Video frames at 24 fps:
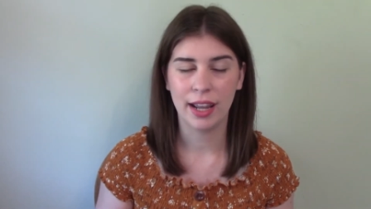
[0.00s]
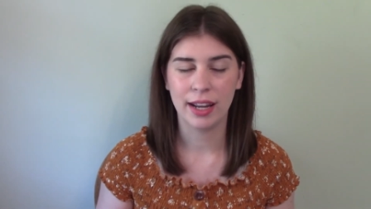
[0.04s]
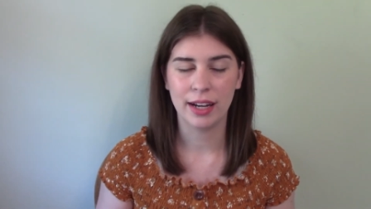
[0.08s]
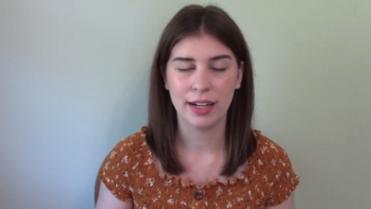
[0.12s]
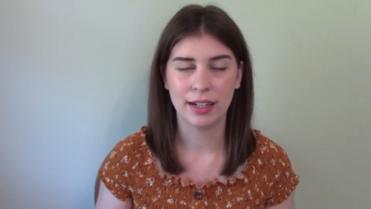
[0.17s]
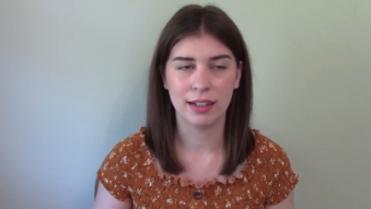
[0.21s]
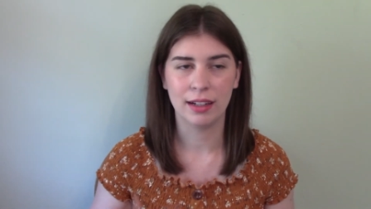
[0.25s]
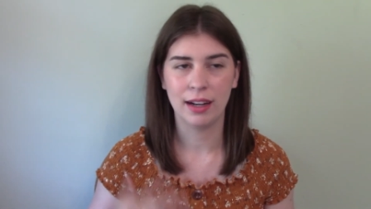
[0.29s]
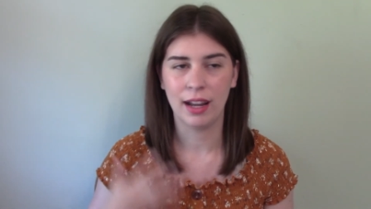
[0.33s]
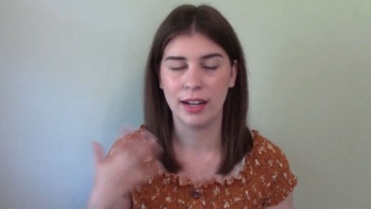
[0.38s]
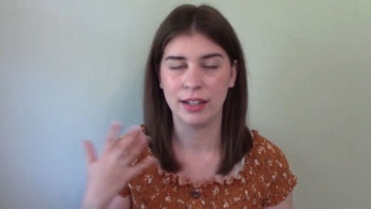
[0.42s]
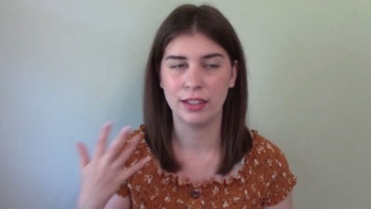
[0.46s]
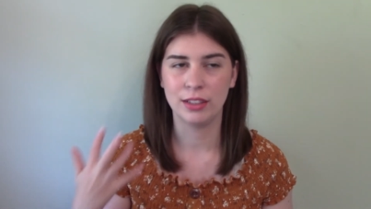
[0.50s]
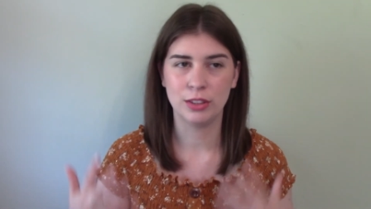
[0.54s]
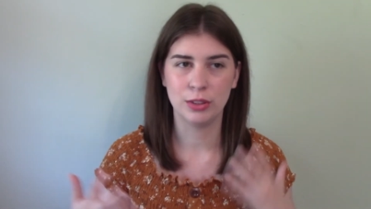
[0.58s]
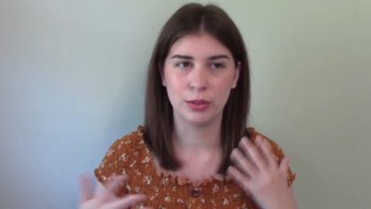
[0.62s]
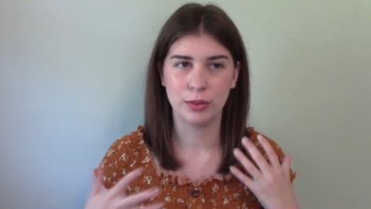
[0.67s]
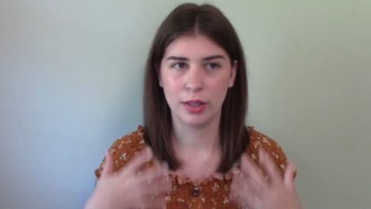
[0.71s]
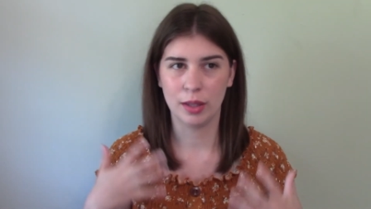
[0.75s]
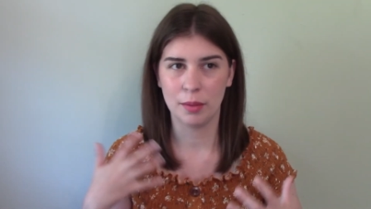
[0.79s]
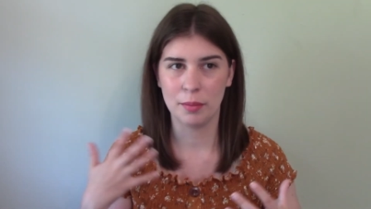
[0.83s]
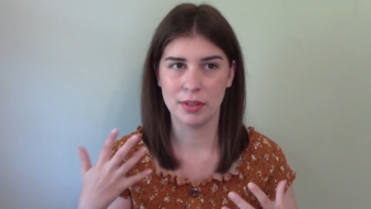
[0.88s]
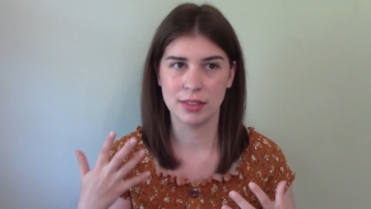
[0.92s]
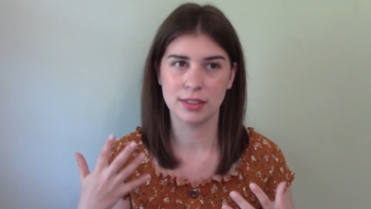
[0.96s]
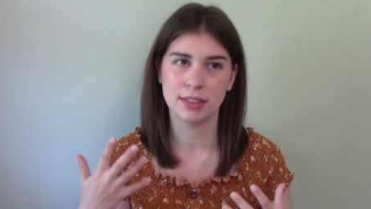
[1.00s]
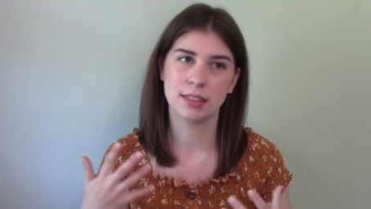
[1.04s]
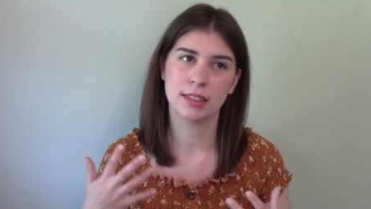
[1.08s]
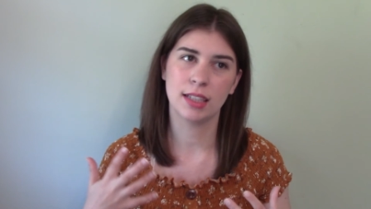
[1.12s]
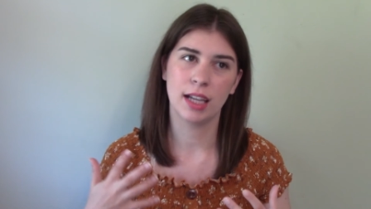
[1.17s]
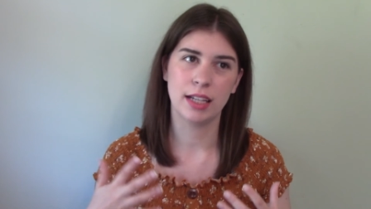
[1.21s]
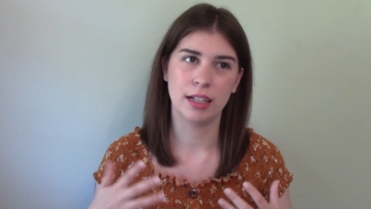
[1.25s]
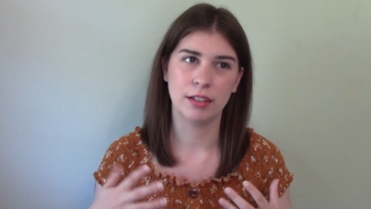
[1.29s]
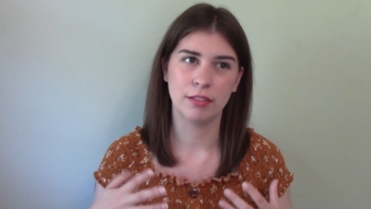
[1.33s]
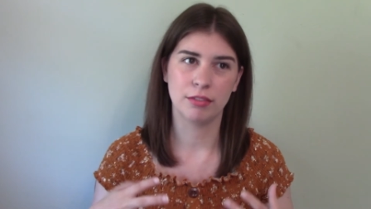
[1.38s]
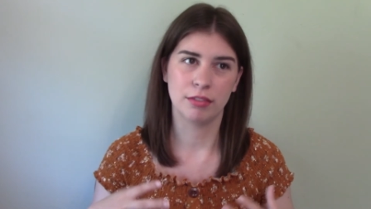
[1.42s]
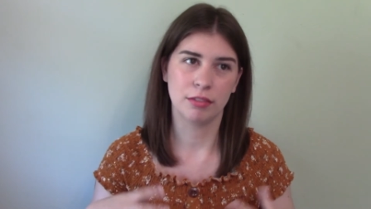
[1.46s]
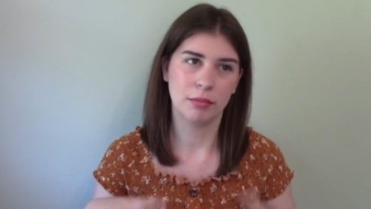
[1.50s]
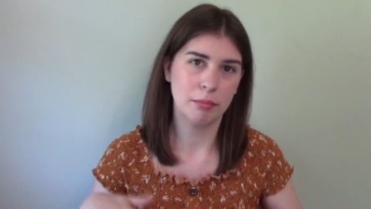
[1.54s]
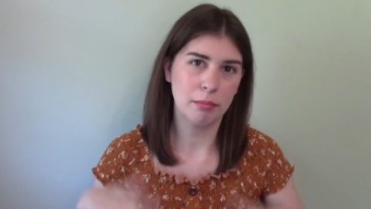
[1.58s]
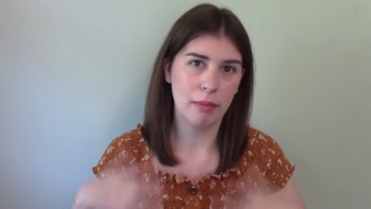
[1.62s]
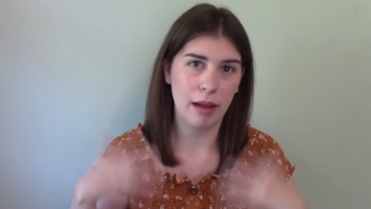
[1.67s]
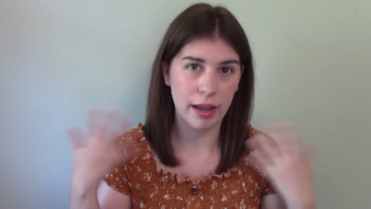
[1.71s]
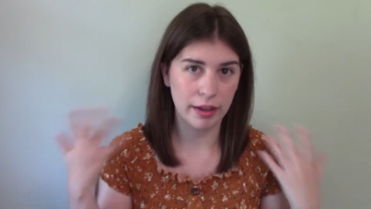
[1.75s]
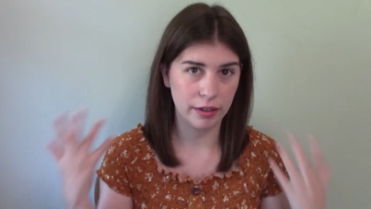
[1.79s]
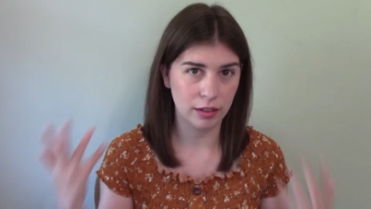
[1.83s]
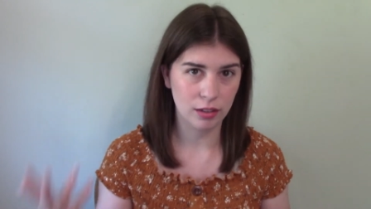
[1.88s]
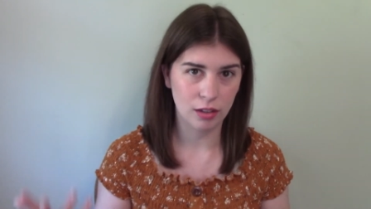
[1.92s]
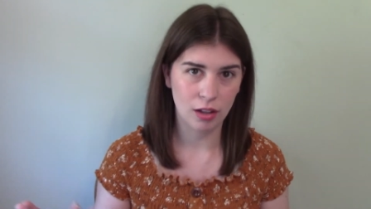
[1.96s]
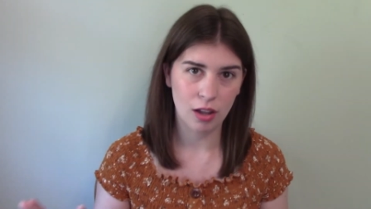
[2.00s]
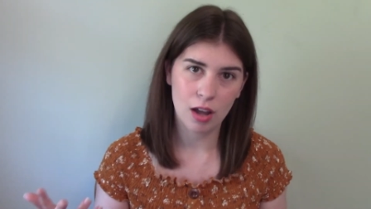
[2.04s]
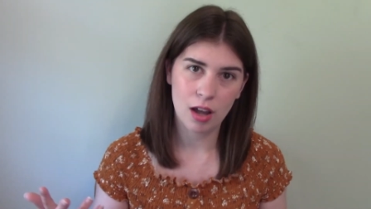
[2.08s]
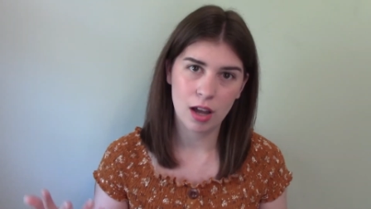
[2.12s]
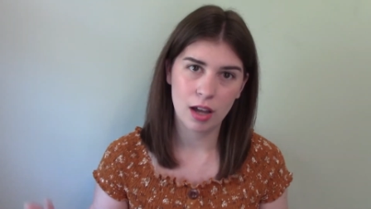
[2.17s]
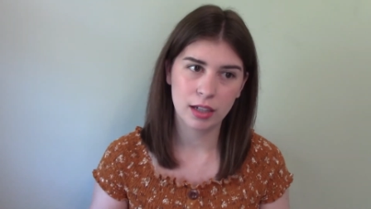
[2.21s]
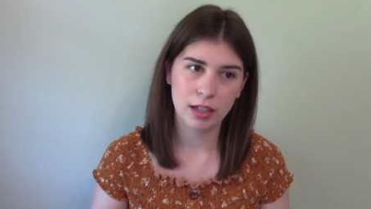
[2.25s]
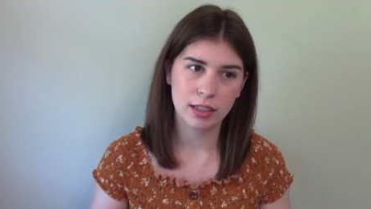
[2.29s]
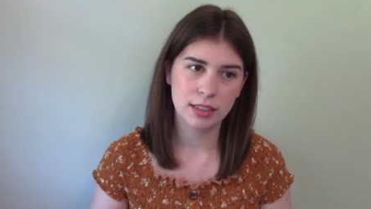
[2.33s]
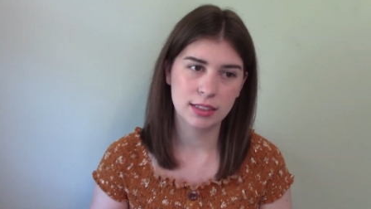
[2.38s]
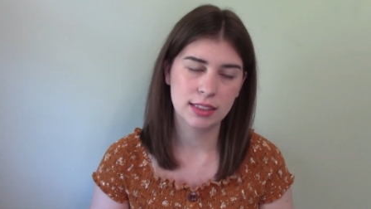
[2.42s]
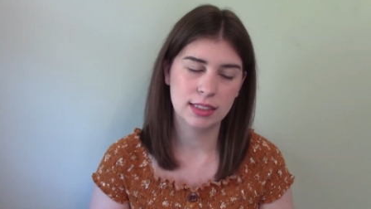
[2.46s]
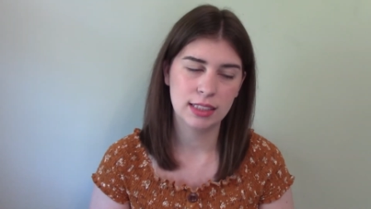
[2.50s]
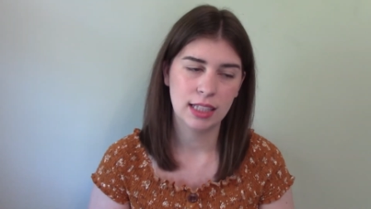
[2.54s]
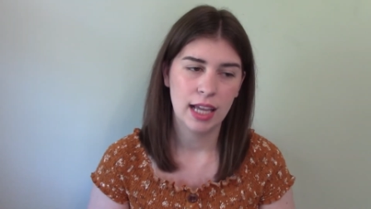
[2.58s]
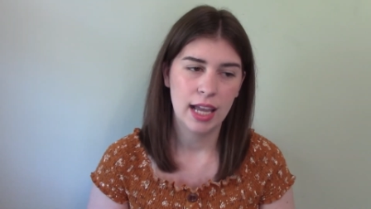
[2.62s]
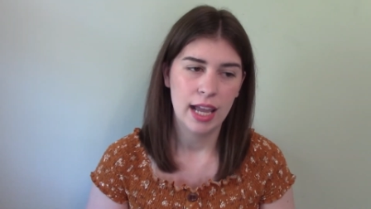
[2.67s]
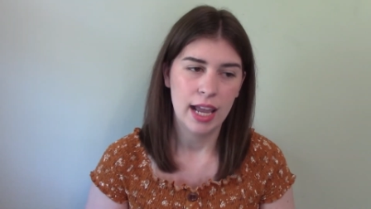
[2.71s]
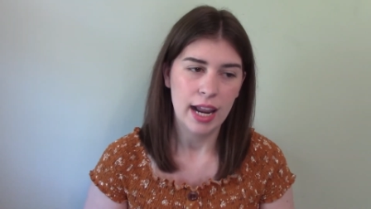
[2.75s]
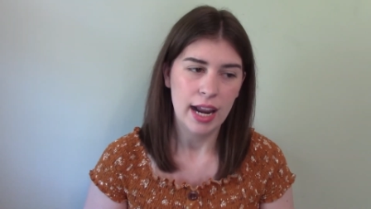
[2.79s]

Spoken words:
and I'd do them as kind of monologues.